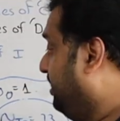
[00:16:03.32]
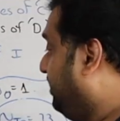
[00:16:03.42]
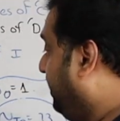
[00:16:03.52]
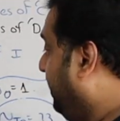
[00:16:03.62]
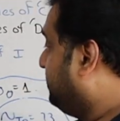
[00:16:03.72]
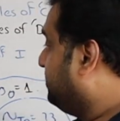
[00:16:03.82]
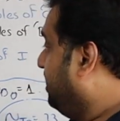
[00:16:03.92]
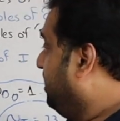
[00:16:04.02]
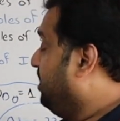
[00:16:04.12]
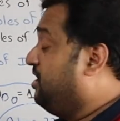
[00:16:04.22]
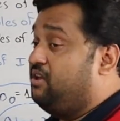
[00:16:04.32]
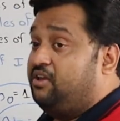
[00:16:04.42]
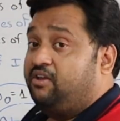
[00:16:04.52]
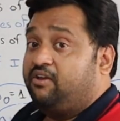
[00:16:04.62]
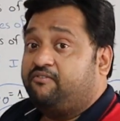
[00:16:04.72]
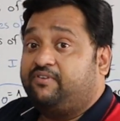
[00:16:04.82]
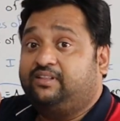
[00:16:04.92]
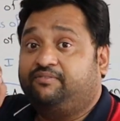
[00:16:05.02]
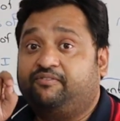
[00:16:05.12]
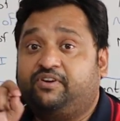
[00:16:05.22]
that is for
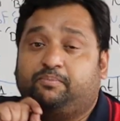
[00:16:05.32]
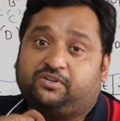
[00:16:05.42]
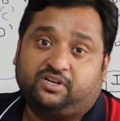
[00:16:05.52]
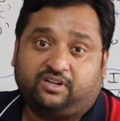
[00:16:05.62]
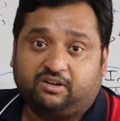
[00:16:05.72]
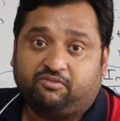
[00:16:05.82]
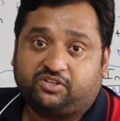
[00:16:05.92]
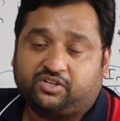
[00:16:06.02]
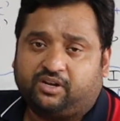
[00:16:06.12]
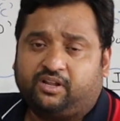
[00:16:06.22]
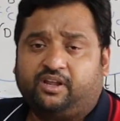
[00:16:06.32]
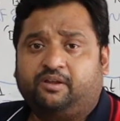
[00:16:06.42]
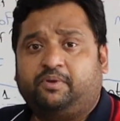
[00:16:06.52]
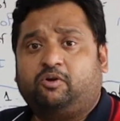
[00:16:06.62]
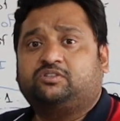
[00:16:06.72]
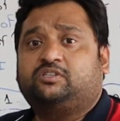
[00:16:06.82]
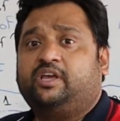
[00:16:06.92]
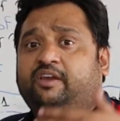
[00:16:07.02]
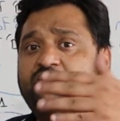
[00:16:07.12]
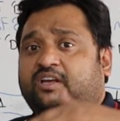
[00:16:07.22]
the 50% conversion, because
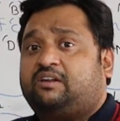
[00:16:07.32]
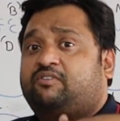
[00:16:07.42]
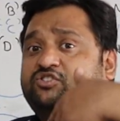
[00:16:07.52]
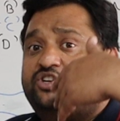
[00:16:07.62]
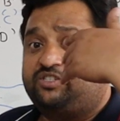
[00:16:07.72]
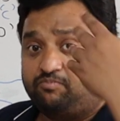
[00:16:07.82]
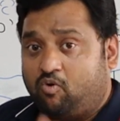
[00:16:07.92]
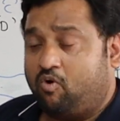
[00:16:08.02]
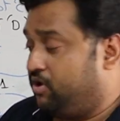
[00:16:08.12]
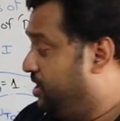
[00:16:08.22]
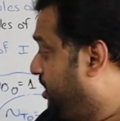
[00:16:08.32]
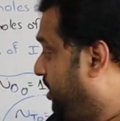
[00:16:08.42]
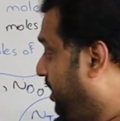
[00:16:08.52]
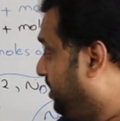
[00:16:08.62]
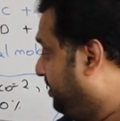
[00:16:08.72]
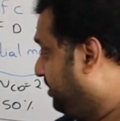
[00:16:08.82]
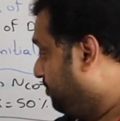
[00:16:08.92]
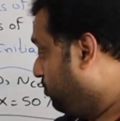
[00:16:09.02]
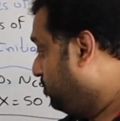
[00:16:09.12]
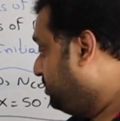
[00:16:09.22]
if the conversion is more, even the
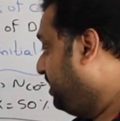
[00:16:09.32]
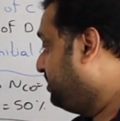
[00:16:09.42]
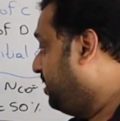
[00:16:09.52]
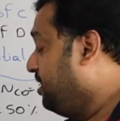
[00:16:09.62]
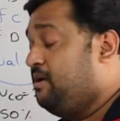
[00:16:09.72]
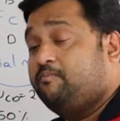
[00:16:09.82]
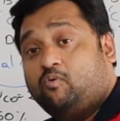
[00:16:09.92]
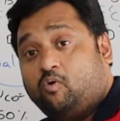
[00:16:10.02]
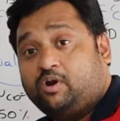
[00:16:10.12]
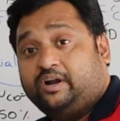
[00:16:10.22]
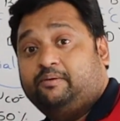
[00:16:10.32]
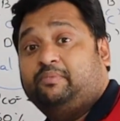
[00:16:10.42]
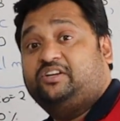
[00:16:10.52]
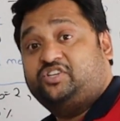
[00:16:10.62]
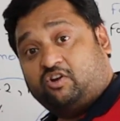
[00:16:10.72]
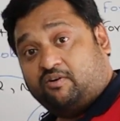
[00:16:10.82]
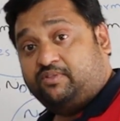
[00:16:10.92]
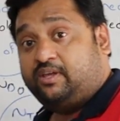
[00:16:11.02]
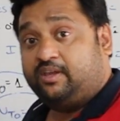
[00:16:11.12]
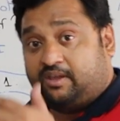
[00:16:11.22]
moles, there is a more diminishing of
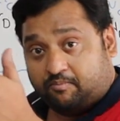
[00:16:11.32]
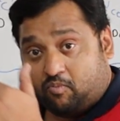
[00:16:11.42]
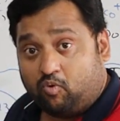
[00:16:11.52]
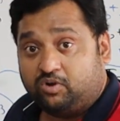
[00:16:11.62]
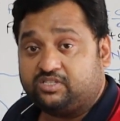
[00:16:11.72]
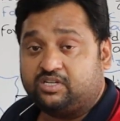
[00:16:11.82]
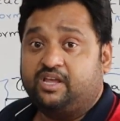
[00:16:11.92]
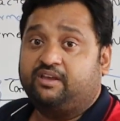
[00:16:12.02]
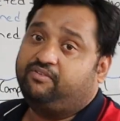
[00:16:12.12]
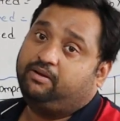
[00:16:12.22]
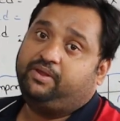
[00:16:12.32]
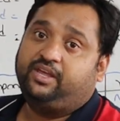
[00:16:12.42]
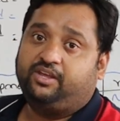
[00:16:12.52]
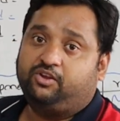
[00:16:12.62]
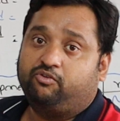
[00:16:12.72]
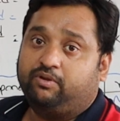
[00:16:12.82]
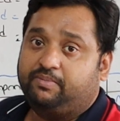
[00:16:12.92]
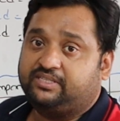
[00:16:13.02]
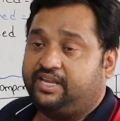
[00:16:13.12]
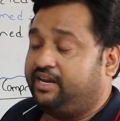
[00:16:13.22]
the moles will
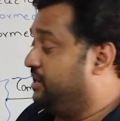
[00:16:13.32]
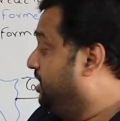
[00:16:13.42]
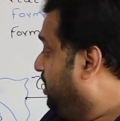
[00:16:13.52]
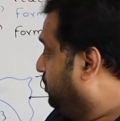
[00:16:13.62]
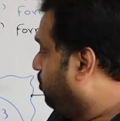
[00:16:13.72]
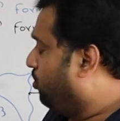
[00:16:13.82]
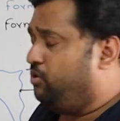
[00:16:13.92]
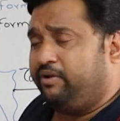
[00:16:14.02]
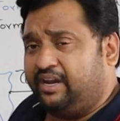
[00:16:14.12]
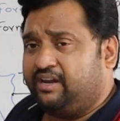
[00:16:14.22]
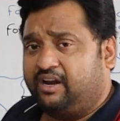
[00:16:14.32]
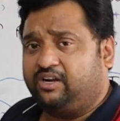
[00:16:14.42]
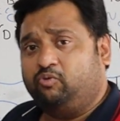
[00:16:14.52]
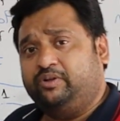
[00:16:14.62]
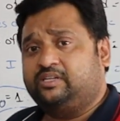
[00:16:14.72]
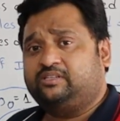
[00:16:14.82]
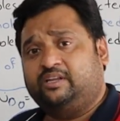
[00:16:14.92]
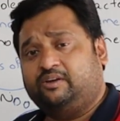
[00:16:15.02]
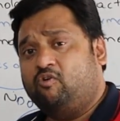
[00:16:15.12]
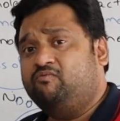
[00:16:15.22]
be seen. So you can do it as
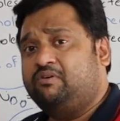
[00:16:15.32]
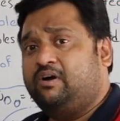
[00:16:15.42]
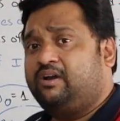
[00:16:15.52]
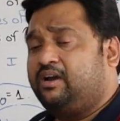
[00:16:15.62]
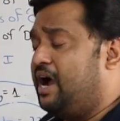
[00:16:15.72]
a homework